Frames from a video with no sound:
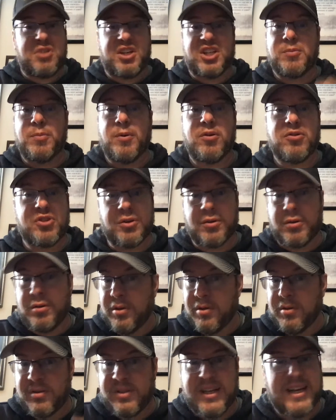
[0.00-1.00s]
exposure,
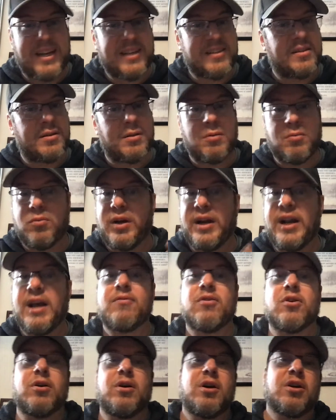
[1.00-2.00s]
test,
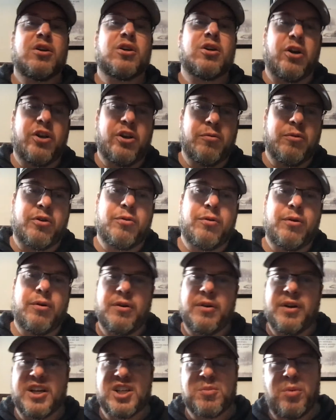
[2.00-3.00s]
whatever, call your
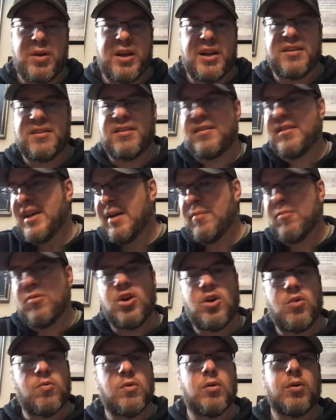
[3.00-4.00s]
recruiter, explain it to them,
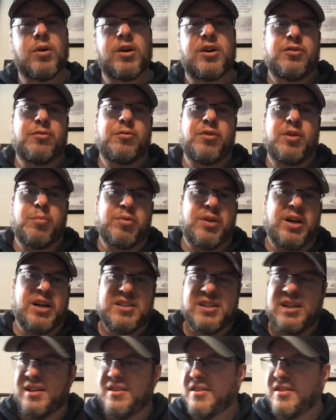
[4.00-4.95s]
we'll work through the process.